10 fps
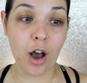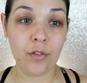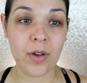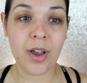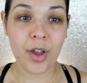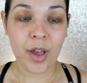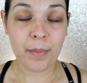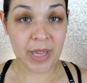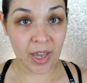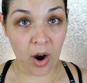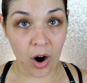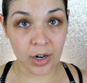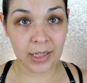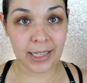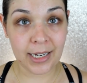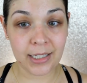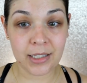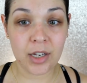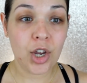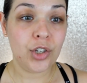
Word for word: of PR lists,